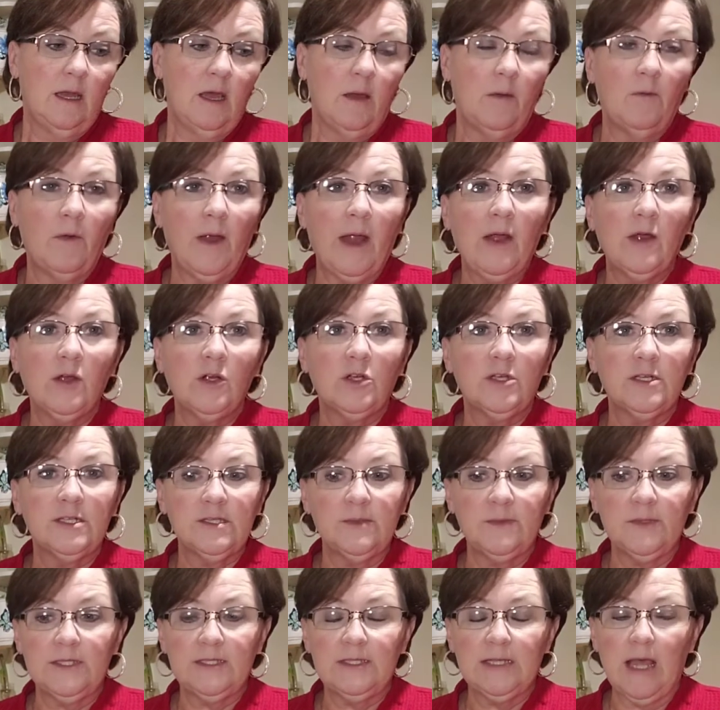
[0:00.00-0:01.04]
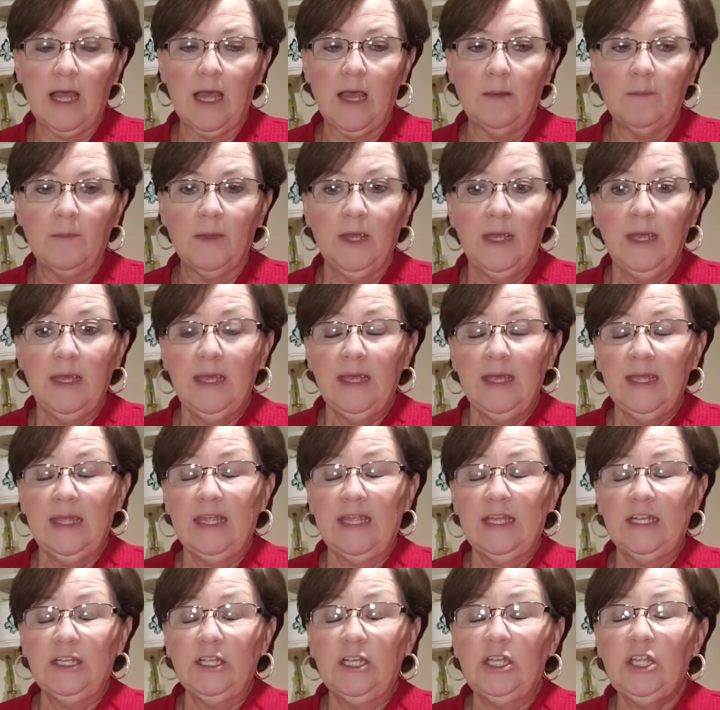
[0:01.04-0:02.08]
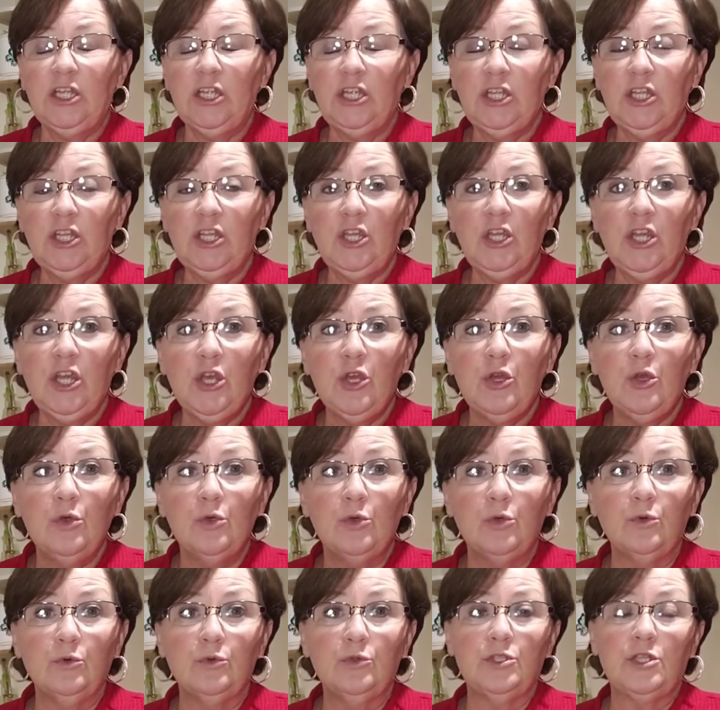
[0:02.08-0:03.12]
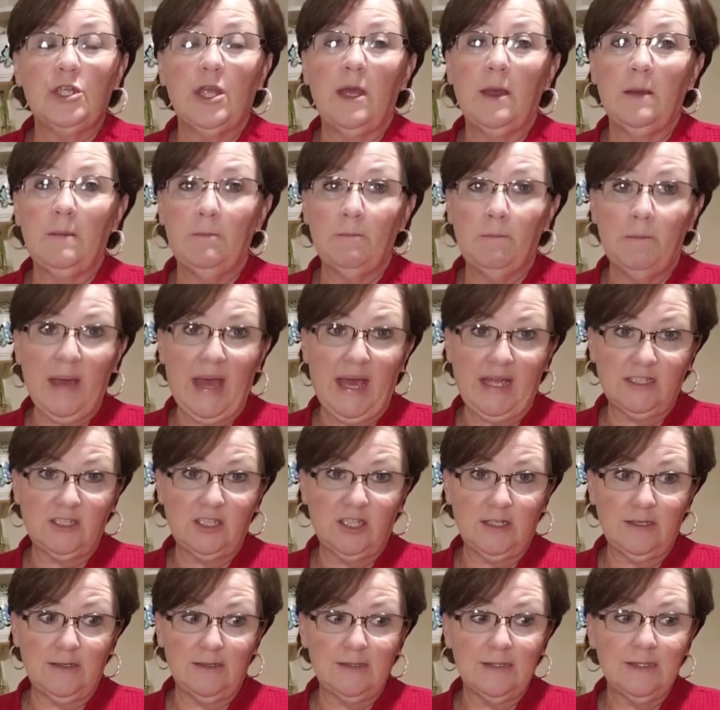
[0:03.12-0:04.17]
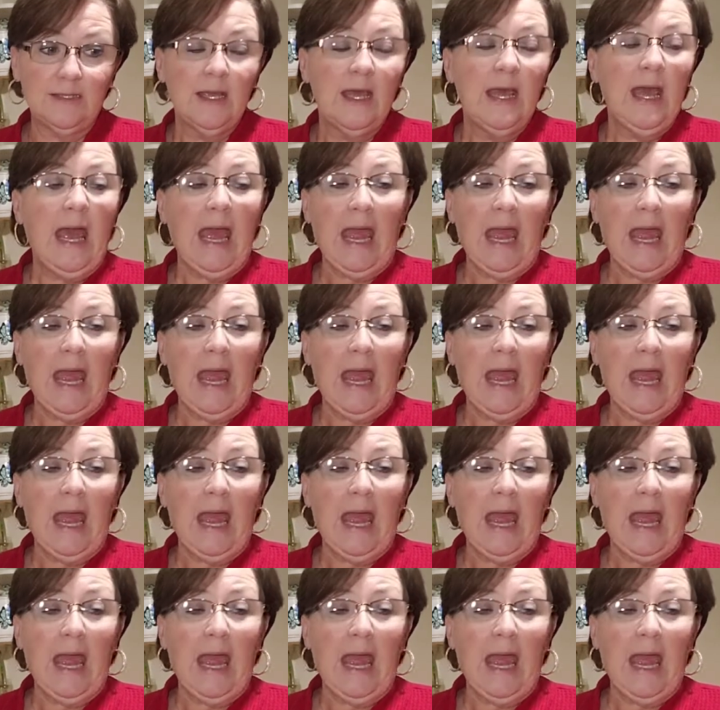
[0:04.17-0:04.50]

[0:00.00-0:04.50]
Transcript: around Christmas time in huge batches.